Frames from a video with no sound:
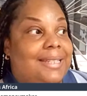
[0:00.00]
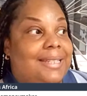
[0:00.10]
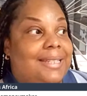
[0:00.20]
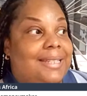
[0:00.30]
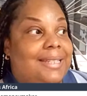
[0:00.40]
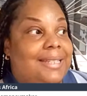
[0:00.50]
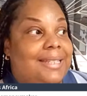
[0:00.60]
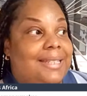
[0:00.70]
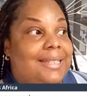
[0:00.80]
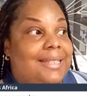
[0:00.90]

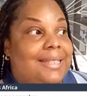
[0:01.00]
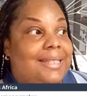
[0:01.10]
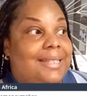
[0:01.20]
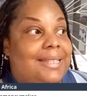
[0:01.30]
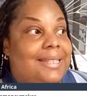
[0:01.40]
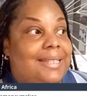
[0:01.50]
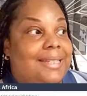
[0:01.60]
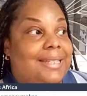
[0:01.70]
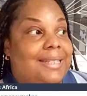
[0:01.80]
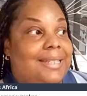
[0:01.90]
creativity
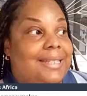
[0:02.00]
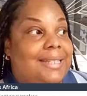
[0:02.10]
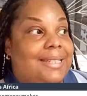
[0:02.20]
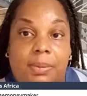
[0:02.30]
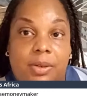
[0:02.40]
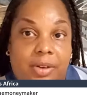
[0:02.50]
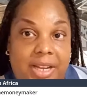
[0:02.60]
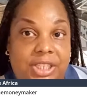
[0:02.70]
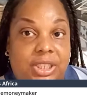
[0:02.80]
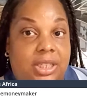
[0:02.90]
and the
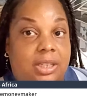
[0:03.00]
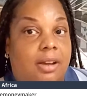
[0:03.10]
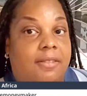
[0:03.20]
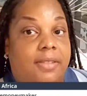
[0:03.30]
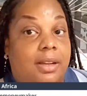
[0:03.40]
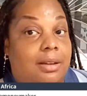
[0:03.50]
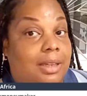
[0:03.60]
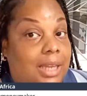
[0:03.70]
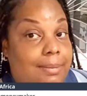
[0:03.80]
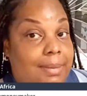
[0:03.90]
exploration of their
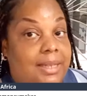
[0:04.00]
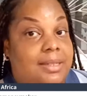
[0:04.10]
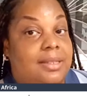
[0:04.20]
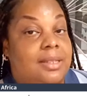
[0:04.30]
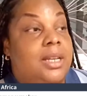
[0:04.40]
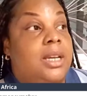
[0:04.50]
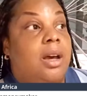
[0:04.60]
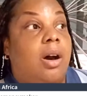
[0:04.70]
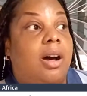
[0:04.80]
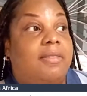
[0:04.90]
limits,
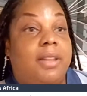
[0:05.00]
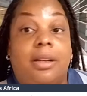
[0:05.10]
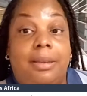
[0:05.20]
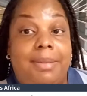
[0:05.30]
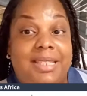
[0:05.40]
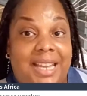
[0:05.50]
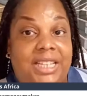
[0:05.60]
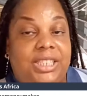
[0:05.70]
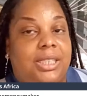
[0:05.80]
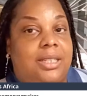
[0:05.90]
of their
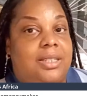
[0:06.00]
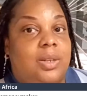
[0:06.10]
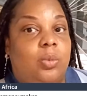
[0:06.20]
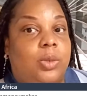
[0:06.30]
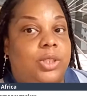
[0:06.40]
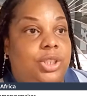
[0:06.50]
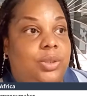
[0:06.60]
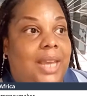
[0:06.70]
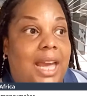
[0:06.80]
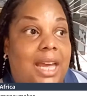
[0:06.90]
limitations, and what
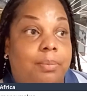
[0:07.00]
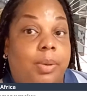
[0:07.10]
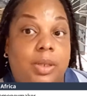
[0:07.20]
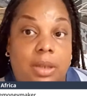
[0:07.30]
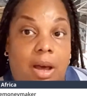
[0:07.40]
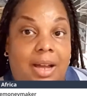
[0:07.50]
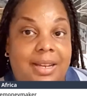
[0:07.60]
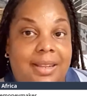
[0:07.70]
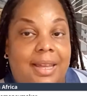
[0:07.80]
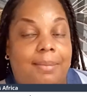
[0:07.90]
you can put
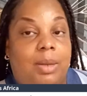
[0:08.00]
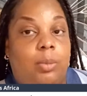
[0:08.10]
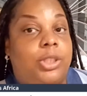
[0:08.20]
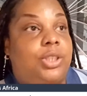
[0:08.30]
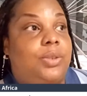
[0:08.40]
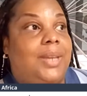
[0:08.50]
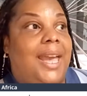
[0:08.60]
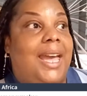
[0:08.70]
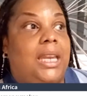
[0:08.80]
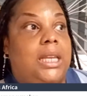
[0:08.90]
on them and what you
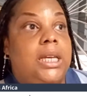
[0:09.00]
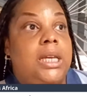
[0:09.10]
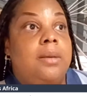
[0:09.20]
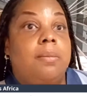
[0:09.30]
can